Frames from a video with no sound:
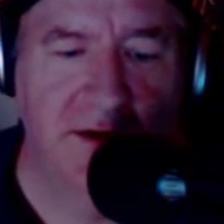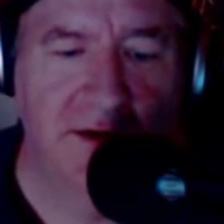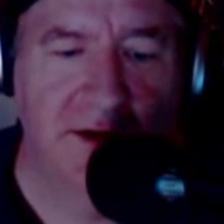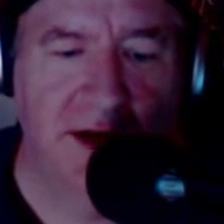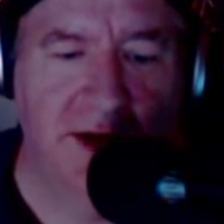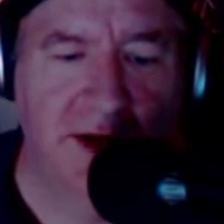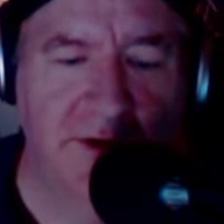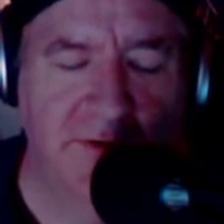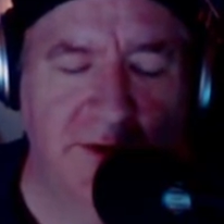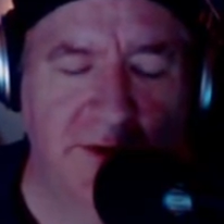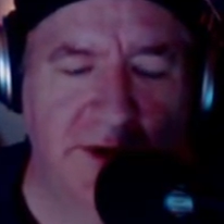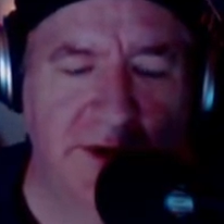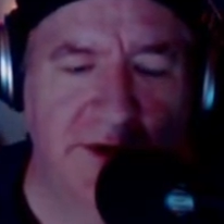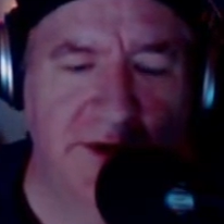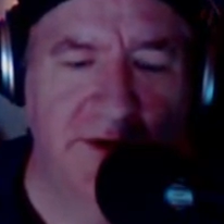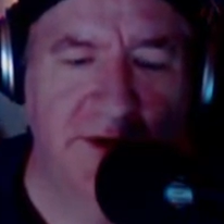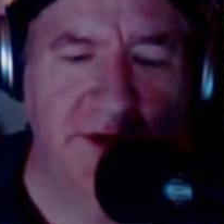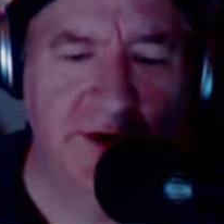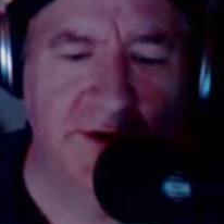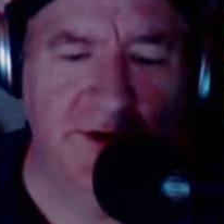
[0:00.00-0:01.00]
I don't really
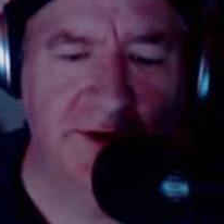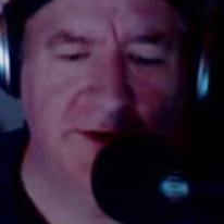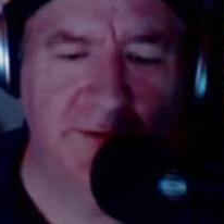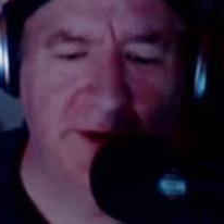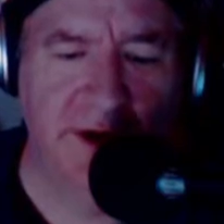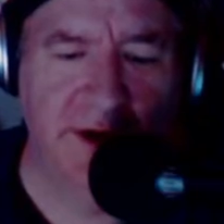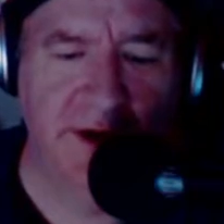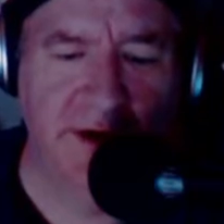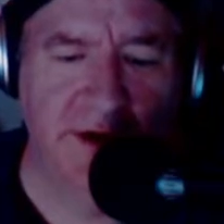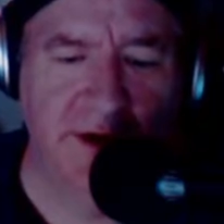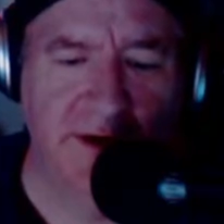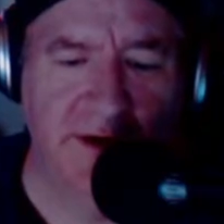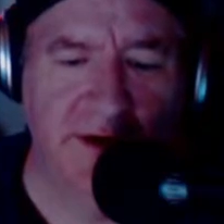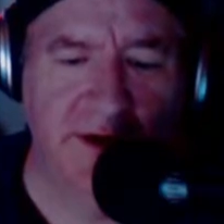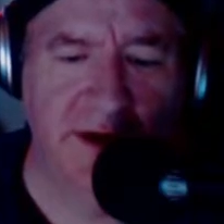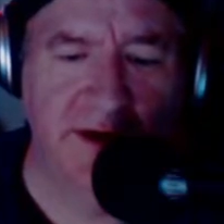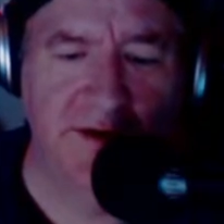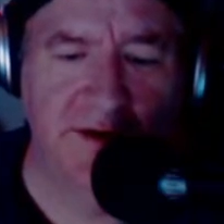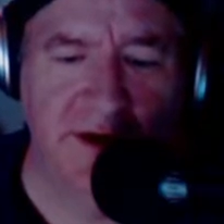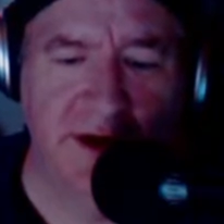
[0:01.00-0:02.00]
know how to explain it, and
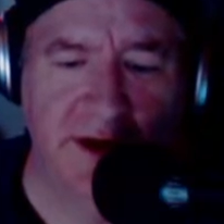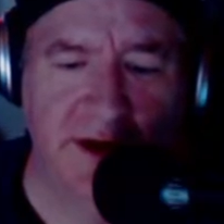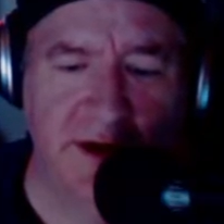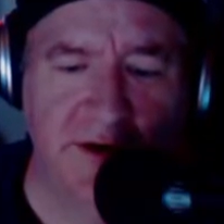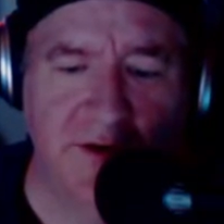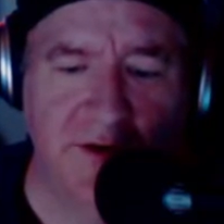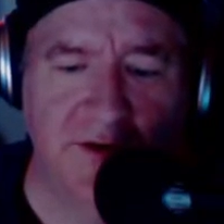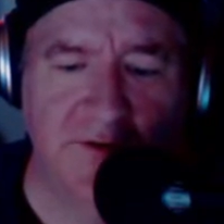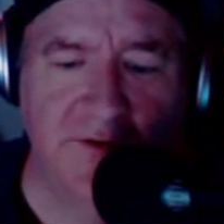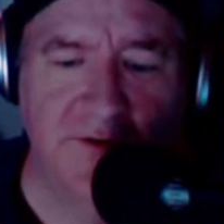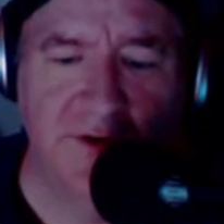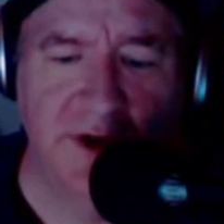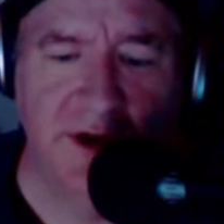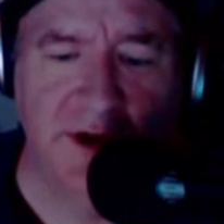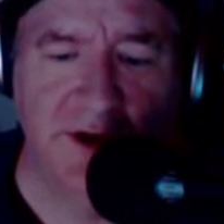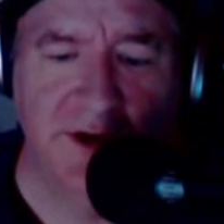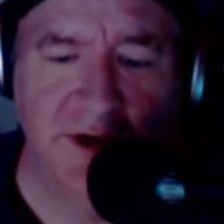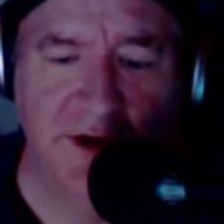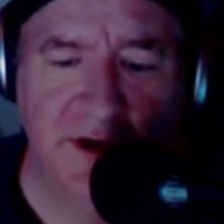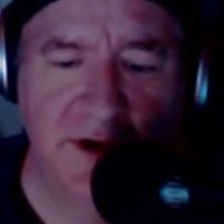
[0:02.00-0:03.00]
as I neared the
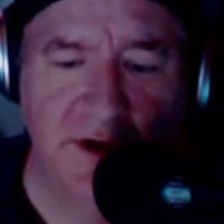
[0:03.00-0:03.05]
fridge,